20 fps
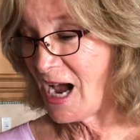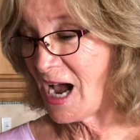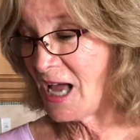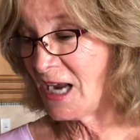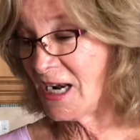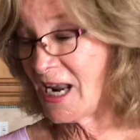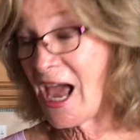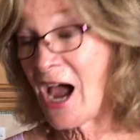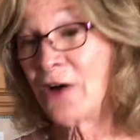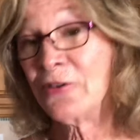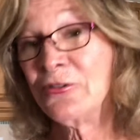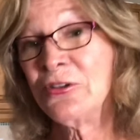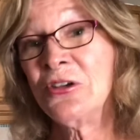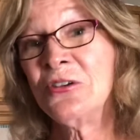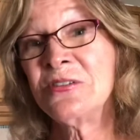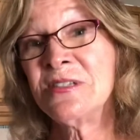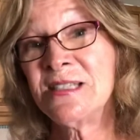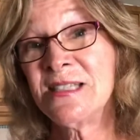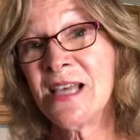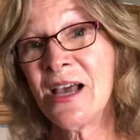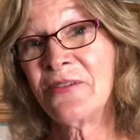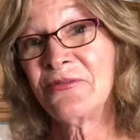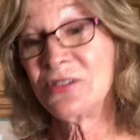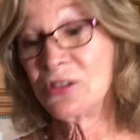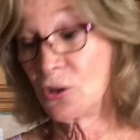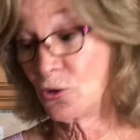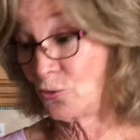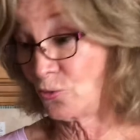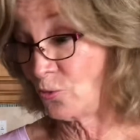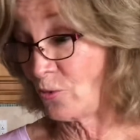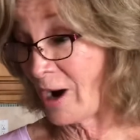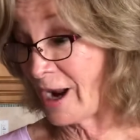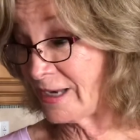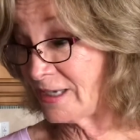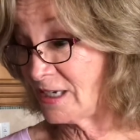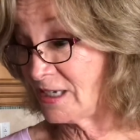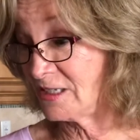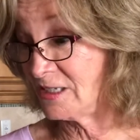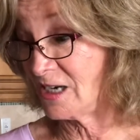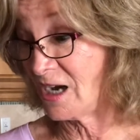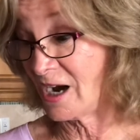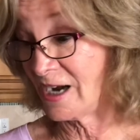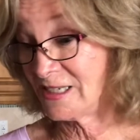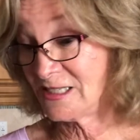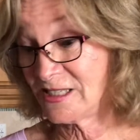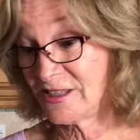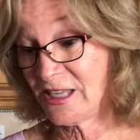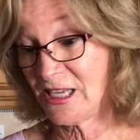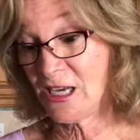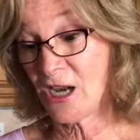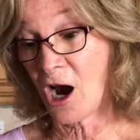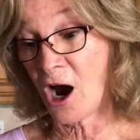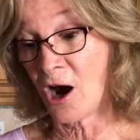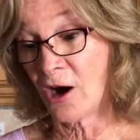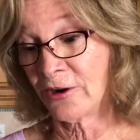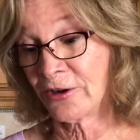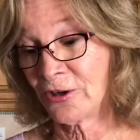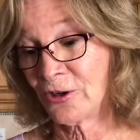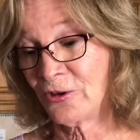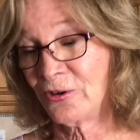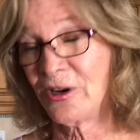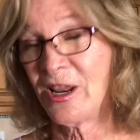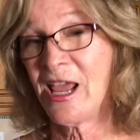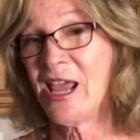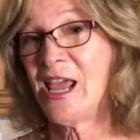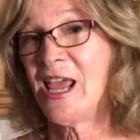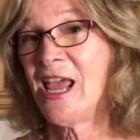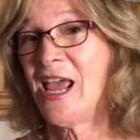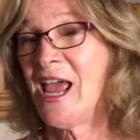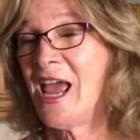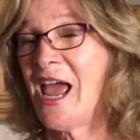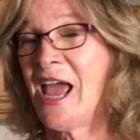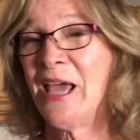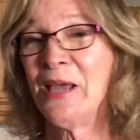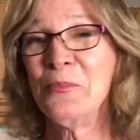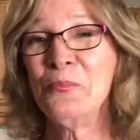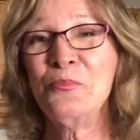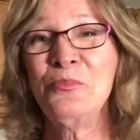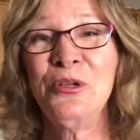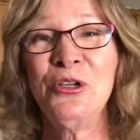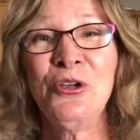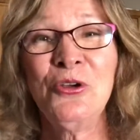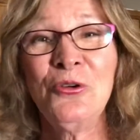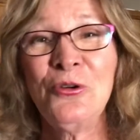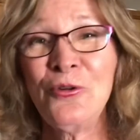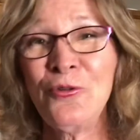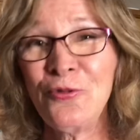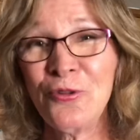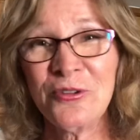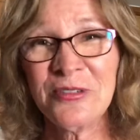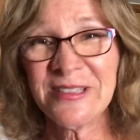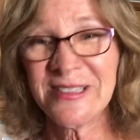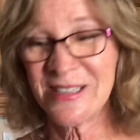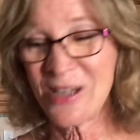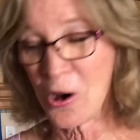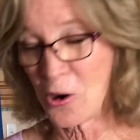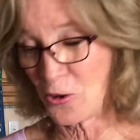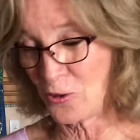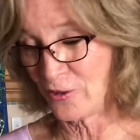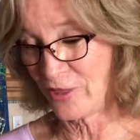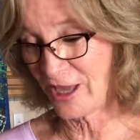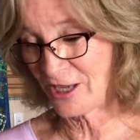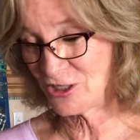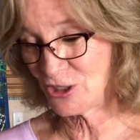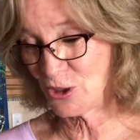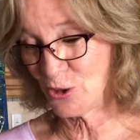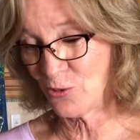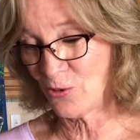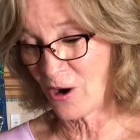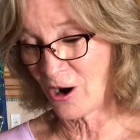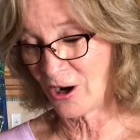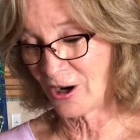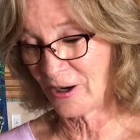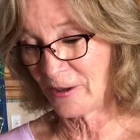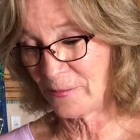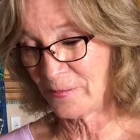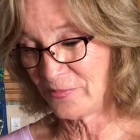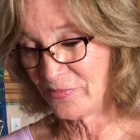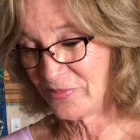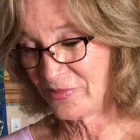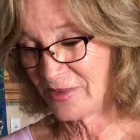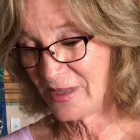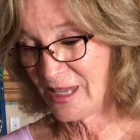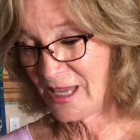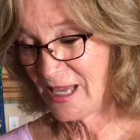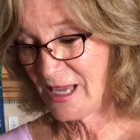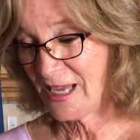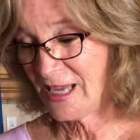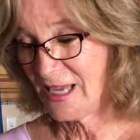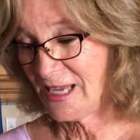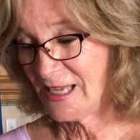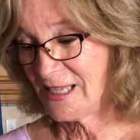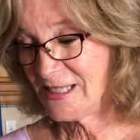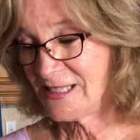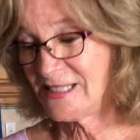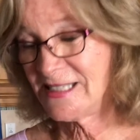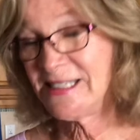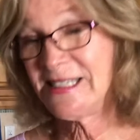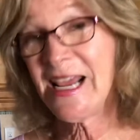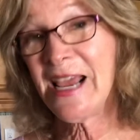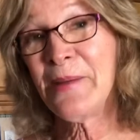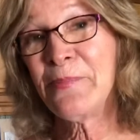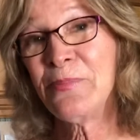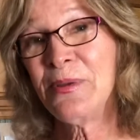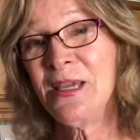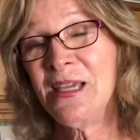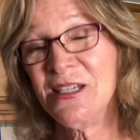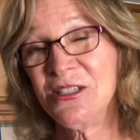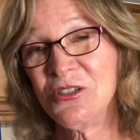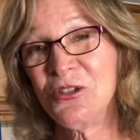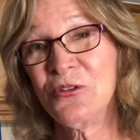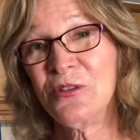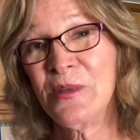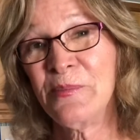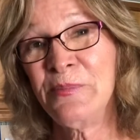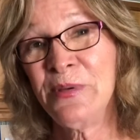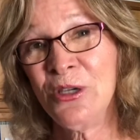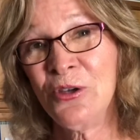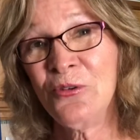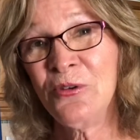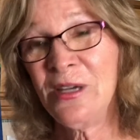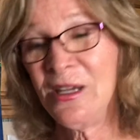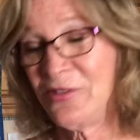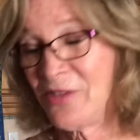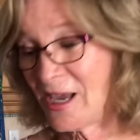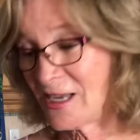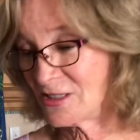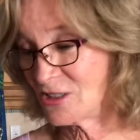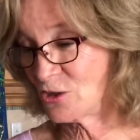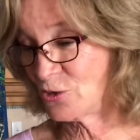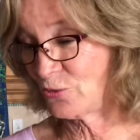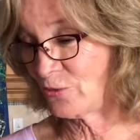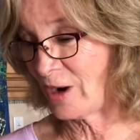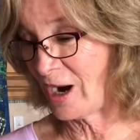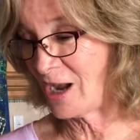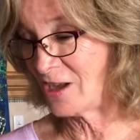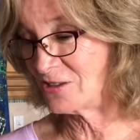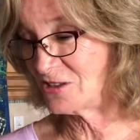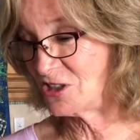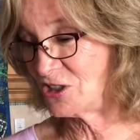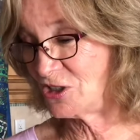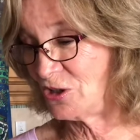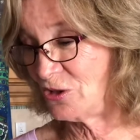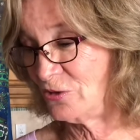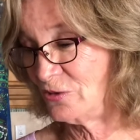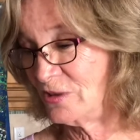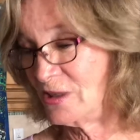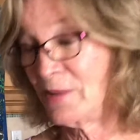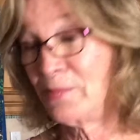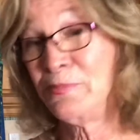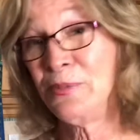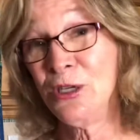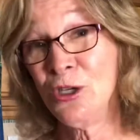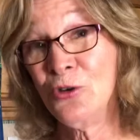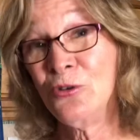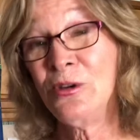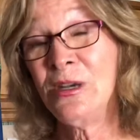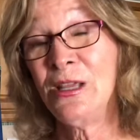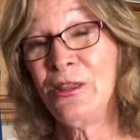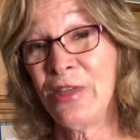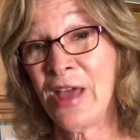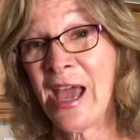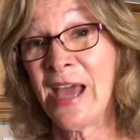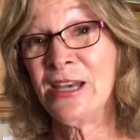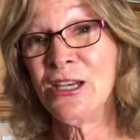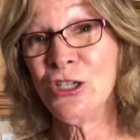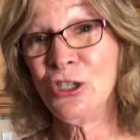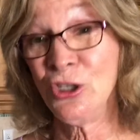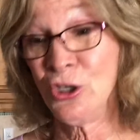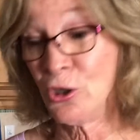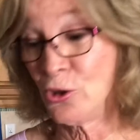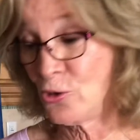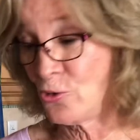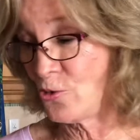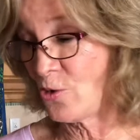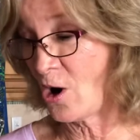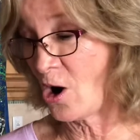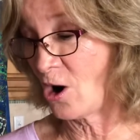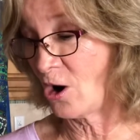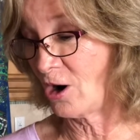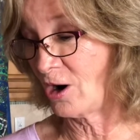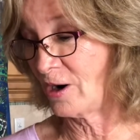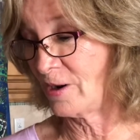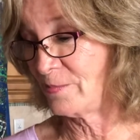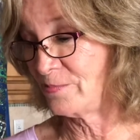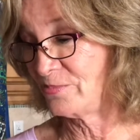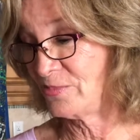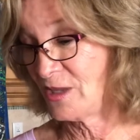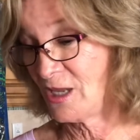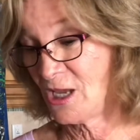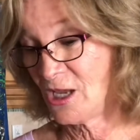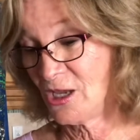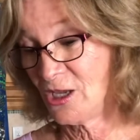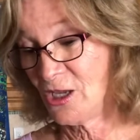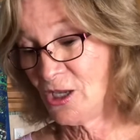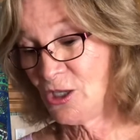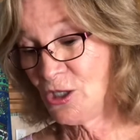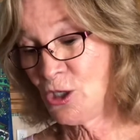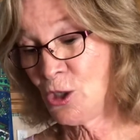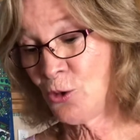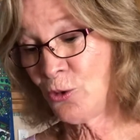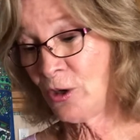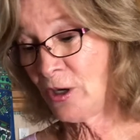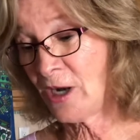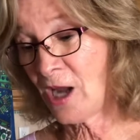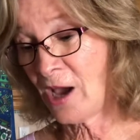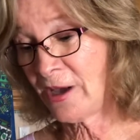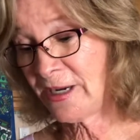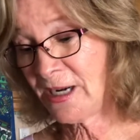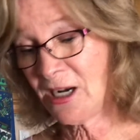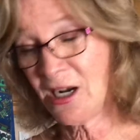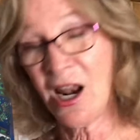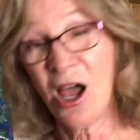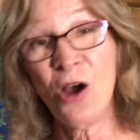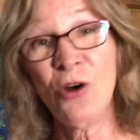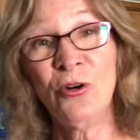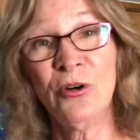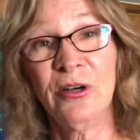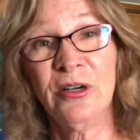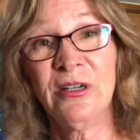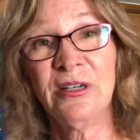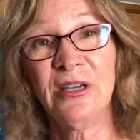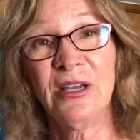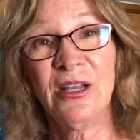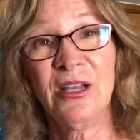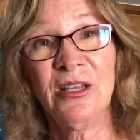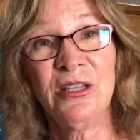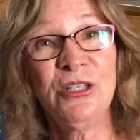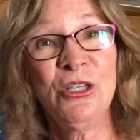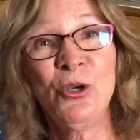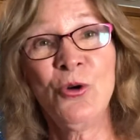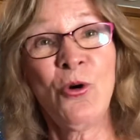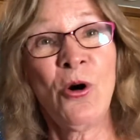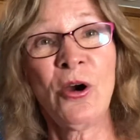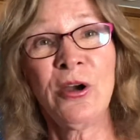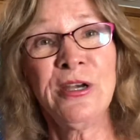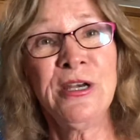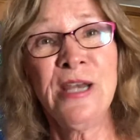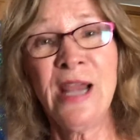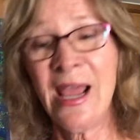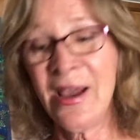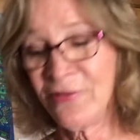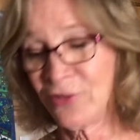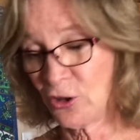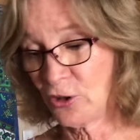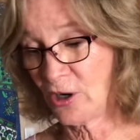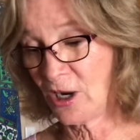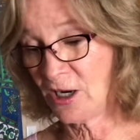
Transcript: allow yourself to recognize the honored and beautiful soul that you are Step into the beauty that surrounds you, the beauty that you are. You are not alone. You are never